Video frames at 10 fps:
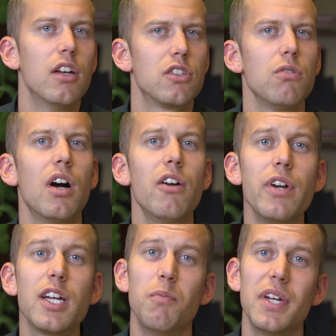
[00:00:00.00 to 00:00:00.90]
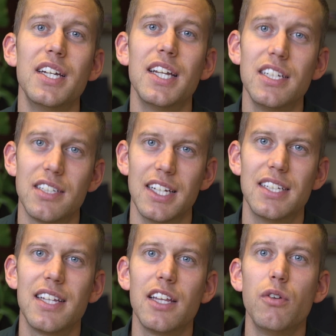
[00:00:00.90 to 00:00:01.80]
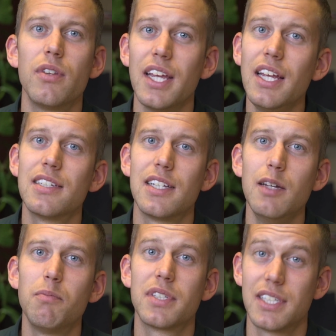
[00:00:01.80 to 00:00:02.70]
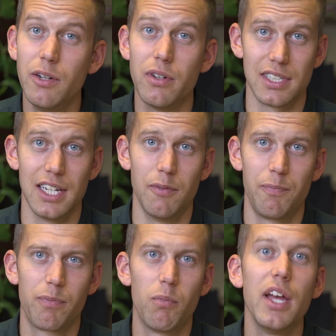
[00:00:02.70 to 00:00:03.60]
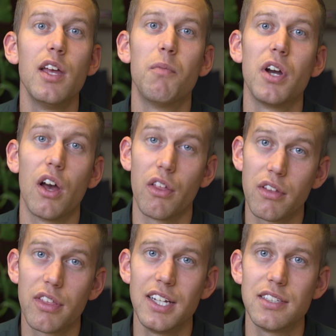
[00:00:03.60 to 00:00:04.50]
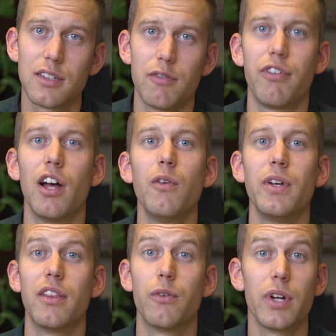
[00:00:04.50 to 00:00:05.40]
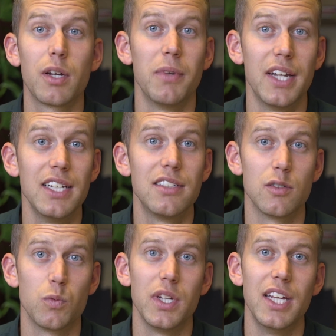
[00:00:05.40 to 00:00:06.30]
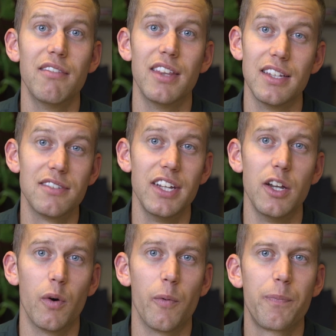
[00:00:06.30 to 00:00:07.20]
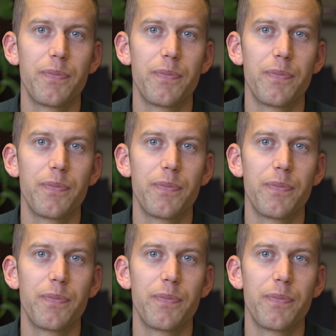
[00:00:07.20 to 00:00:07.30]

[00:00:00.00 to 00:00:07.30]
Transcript: So our recommendation is that you take sleep seriously by, among other things, following the recommendations we give in this video.